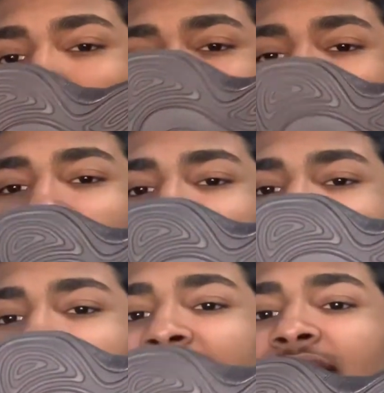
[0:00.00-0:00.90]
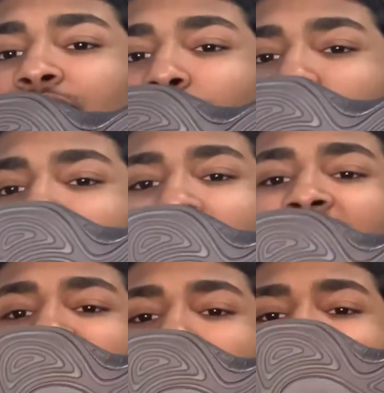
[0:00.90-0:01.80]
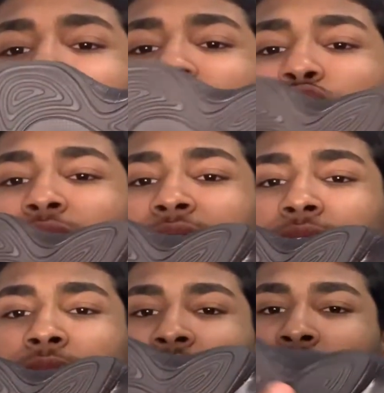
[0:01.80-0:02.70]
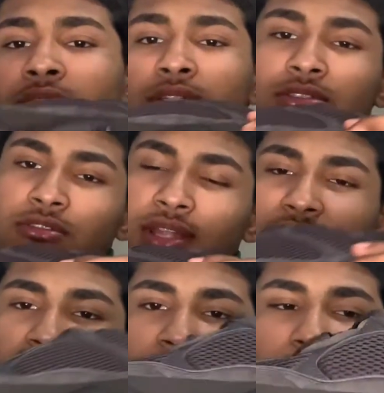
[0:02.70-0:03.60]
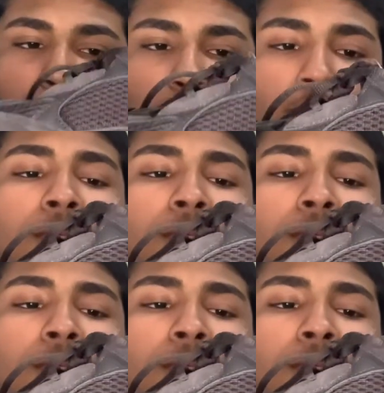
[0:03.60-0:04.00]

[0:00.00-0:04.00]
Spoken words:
because it does have those traction pads on it. So that is kind of cool.